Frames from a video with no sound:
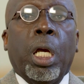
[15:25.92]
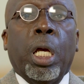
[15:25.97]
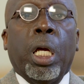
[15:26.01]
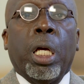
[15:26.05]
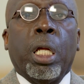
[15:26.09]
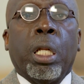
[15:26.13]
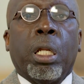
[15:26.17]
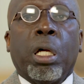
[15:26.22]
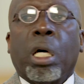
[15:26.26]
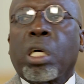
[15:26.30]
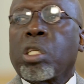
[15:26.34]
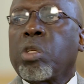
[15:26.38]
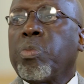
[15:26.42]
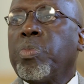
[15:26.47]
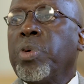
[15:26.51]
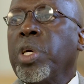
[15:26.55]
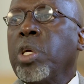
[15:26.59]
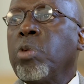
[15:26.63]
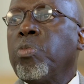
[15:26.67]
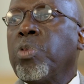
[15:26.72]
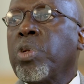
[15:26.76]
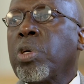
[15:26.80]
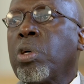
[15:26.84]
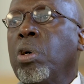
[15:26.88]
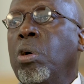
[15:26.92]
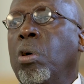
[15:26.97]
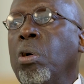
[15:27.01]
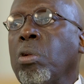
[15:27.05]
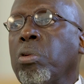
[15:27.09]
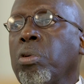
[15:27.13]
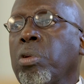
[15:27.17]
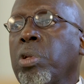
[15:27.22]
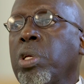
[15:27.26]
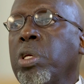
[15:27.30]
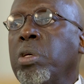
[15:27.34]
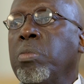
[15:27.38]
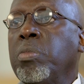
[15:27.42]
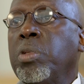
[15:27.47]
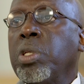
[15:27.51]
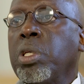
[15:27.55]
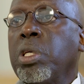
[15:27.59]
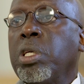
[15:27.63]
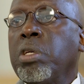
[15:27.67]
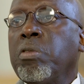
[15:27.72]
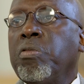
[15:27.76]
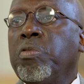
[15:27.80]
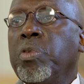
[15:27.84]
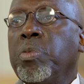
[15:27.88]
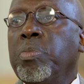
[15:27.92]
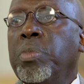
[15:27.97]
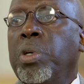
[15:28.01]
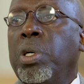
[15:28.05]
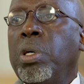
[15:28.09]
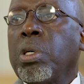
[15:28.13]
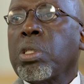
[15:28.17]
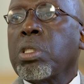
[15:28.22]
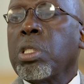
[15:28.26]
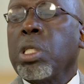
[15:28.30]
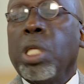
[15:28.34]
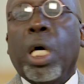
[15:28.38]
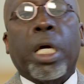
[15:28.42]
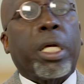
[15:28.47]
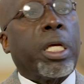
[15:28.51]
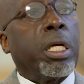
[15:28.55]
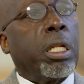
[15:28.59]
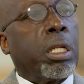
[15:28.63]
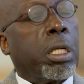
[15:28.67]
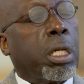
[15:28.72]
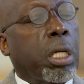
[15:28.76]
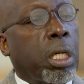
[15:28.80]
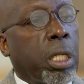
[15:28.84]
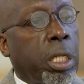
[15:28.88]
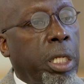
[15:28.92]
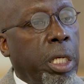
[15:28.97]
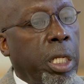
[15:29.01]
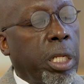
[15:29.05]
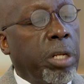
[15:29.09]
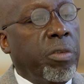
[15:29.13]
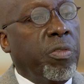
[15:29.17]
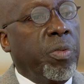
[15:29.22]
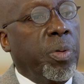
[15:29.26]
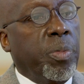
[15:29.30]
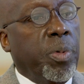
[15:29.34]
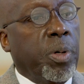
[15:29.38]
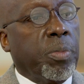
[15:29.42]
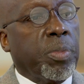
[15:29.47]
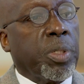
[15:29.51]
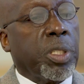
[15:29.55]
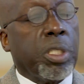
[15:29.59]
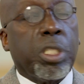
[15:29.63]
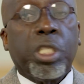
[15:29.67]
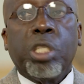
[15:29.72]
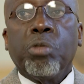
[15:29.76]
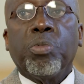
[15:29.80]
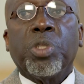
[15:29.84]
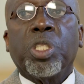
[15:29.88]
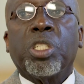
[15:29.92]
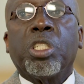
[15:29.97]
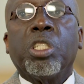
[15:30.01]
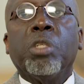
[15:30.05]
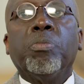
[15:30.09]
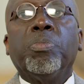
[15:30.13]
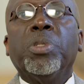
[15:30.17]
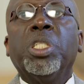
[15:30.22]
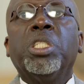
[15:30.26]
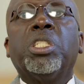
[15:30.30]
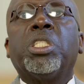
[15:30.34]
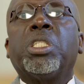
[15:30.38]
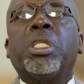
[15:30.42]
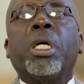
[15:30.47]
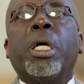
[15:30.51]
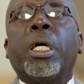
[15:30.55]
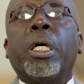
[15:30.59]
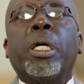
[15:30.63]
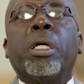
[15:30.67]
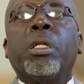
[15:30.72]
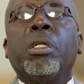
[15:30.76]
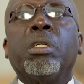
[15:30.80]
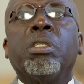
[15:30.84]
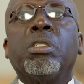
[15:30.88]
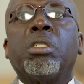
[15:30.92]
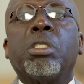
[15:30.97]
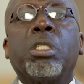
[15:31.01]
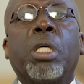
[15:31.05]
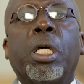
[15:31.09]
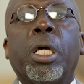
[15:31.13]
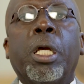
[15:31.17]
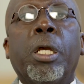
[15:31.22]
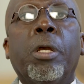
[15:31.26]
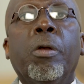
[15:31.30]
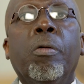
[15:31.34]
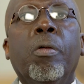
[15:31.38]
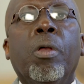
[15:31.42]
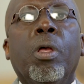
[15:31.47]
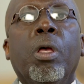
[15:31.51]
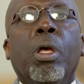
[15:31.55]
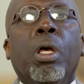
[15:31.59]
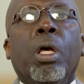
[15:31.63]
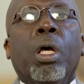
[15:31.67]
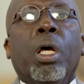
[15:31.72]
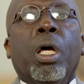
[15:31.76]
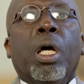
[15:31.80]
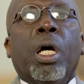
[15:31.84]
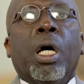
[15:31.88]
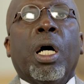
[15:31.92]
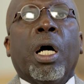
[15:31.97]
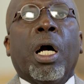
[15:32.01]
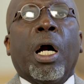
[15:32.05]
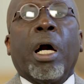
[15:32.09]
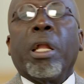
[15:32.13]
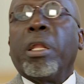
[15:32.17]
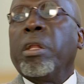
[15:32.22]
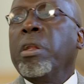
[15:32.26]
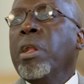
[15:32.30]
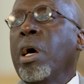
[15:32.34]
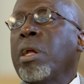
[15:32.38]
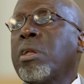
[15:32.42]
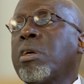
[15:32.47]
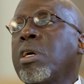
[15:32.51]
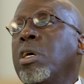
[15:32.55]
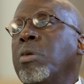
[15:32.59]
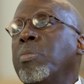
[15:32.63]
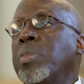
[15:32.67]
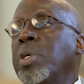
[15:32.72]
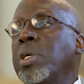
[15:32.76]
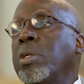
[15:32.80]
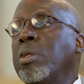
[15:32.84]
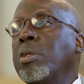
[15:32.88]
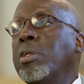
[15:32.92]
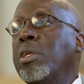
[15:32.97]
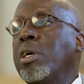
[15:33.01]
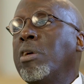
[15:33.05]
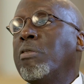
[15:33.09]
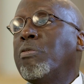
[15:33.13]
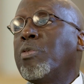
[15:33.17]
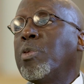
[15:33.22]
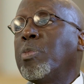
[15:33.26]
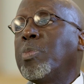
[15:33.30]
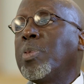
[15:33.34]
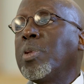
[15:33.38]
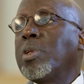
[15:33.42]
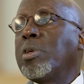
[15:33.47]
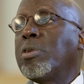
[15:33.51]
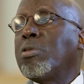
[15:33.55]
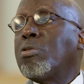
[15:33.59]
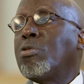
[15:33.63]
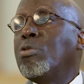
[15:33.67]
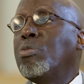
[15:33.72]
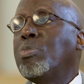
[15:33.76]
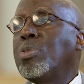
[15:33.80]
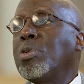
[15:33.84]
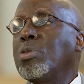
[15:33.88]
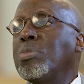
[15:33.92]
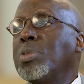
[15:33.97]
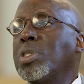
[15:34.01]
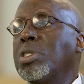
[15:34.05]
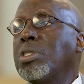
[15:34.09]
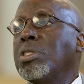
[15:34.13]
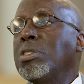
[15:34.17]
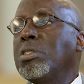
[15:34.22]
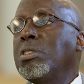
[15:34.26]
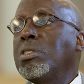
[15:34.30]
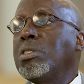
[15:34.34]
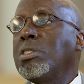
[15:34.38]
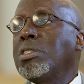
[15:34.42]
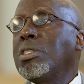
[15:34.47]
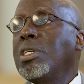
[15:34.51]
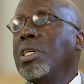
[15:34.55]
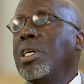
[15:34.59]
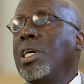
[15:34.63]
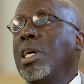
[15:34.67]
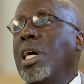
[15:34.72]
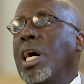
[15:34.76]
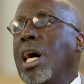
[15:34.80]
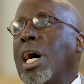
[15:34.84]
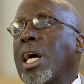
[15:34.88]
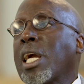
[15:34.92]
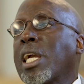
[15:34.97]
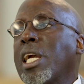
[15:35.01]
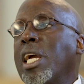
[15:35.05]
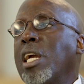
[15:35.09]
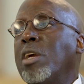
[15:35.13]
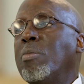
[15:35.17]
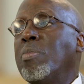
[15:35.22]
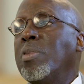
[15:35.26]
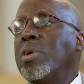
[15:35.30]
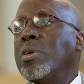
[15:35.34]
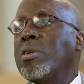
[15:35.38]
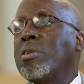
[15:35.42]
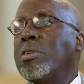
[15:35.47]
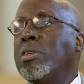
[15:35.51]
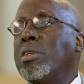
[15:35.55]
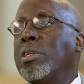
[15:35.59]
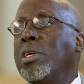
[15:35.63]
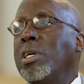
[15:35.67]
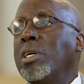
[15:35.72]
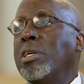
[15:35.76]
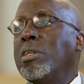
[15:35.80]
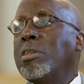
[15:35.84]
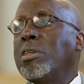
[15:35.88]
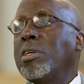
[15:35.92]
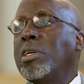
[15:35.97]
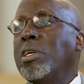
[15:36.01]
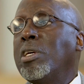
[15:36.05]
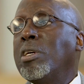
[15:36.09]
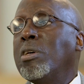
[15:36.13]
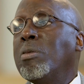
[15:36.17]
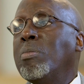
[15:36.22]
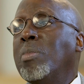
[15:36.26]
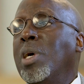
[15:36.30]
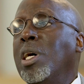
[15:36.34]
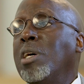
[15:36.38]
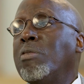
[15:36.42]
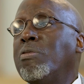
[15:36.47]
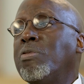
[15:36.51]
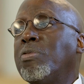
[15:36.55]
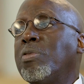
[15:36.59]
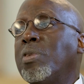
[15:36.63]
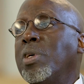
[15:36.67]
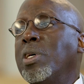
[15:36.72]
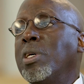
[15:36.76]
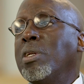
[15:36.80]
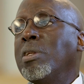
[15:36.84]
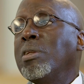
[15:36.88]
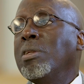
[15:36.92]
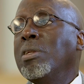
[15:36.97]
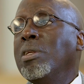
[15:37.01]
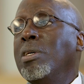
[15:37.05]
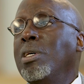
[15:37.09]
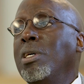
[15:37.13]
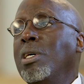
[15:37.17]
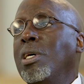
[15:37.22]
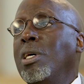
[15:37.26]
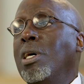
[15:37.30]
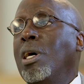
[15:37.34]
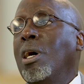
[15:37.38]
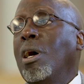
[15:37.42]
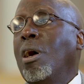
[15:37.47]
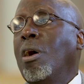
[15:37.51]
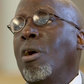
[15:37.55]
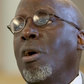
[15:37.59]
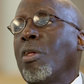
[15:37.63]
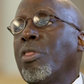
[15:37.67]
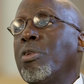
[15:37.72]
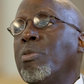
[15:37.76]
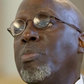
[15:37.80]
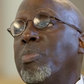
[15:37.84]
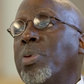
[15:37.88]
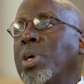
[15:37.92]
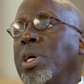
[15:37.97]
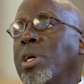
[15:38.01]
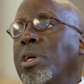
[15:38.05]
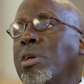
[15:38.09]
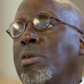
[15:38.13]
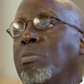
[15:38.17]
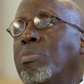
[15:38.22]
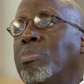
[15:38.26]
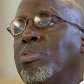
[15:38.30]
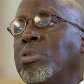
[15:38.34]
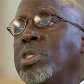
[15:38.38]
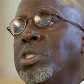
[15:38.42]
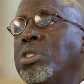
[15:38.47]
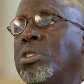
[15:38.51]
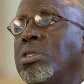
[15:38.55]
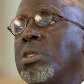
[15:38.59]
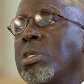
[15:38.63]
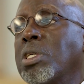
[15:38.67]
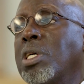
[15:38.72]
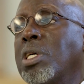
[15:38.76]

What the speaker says: And Dr. Payne would call on him to give remarks. And I can clearly remember this. He would simply stand and say, I did not come here today for political purposes. I came here today to hear my friend Arthur Payne preach the